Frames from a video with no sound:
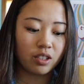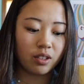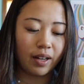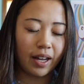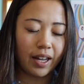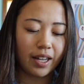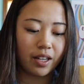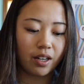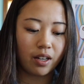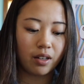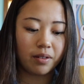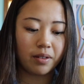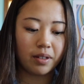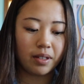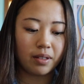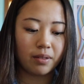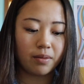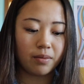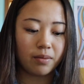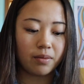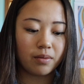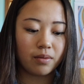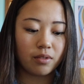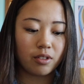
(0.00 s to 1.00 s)
So I go
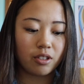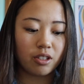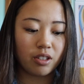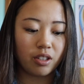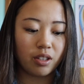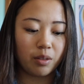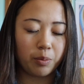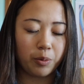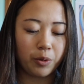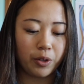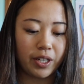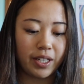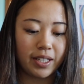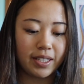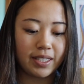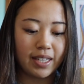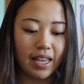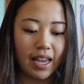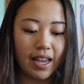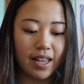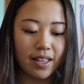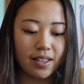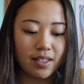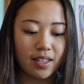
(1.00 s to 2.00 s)
into the
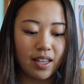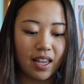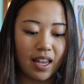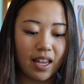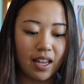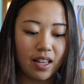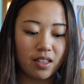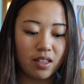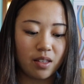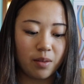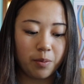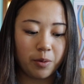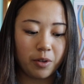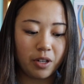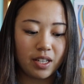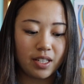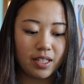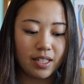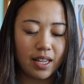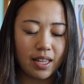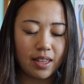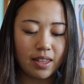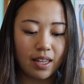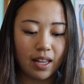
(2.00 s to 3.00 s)
presets, and the
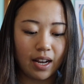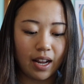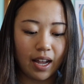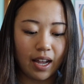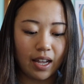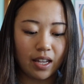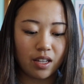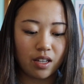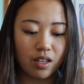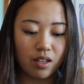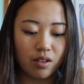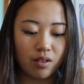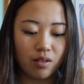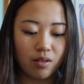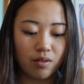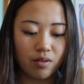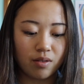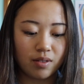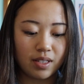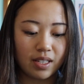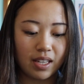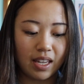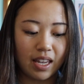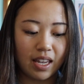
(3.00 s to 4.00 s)
preset that I
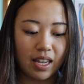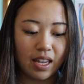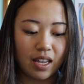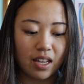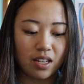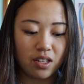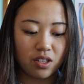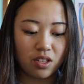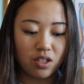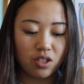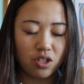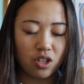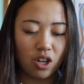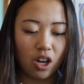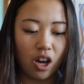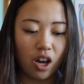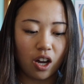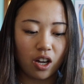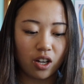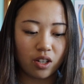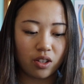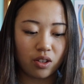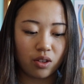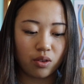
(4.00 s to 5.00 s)
use is
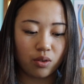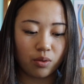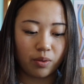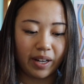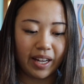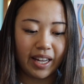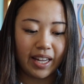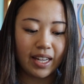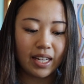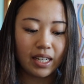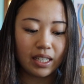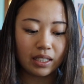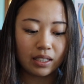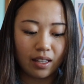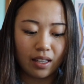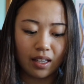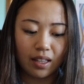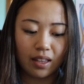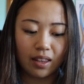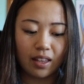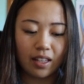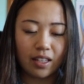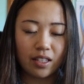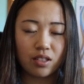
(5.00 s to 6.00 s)
Dog 3.
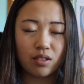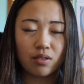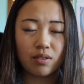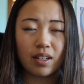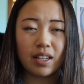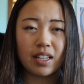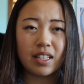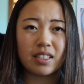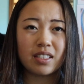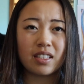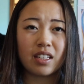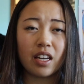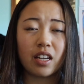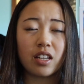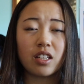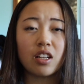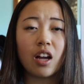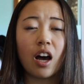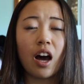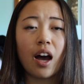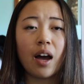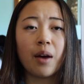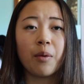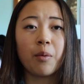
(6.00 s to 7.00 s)
And this one, it's like
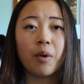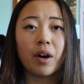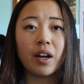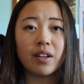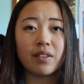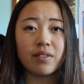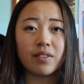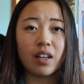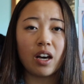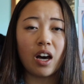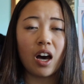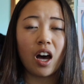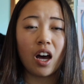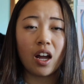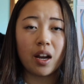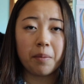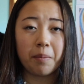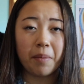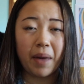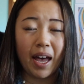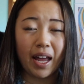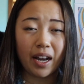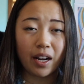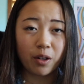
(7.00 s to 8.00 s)
not one of the
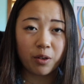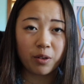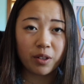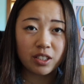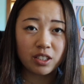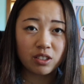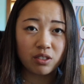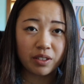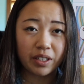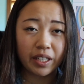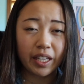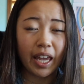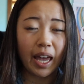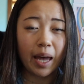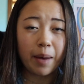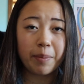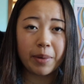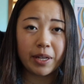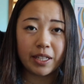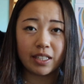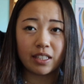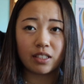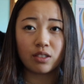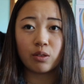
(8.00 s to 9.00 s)
automatic ones you can
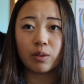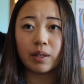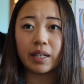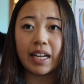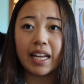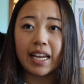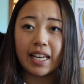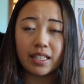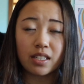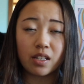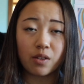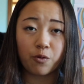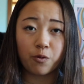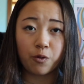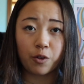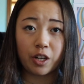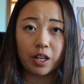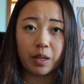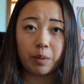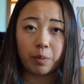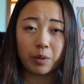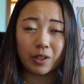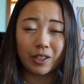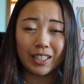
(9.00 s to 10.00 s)
get, but this one is a
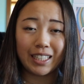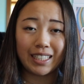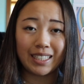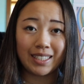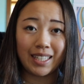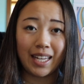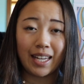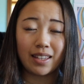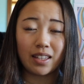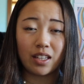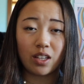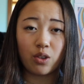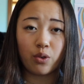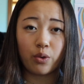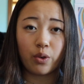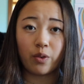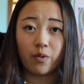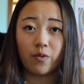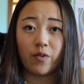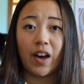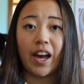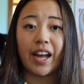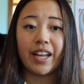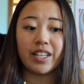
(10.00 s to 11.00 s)
free preset that you
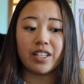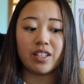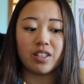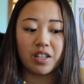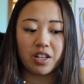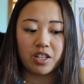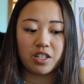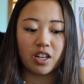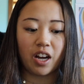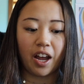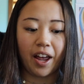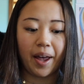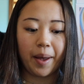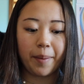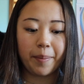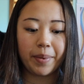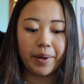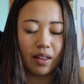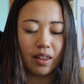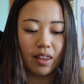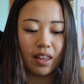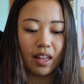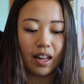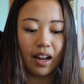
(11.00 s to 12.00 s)
can find in the shop.
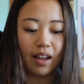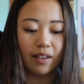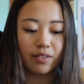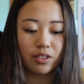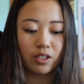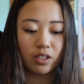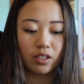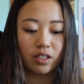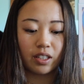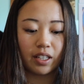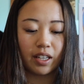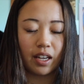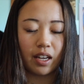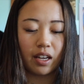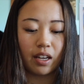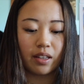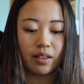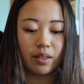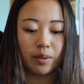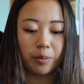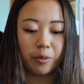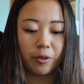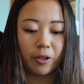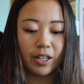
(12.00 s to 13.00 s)
And then after clicking
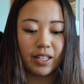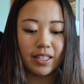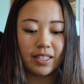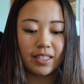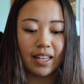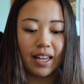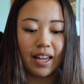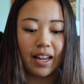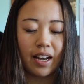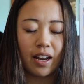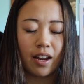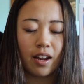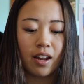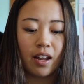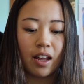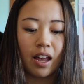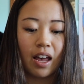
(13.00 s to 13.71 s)
on the preset,